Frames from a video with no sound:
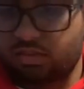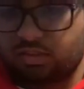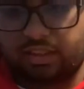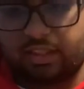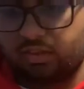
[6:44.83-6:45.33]

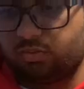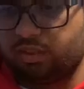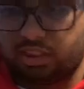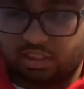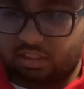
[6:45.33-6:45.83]
Again,
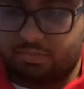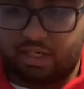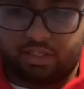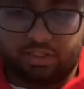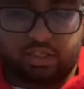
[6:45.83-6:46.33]
really nice
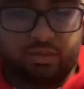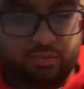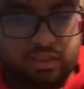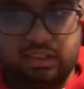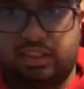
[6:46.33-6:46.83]
packaging. I
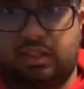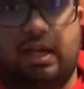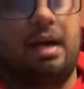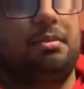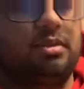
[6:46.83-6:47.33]
really like how
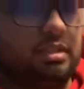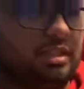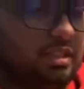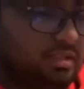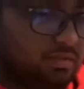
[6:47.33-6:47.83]
Apple did
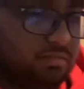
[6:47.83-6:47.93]
this,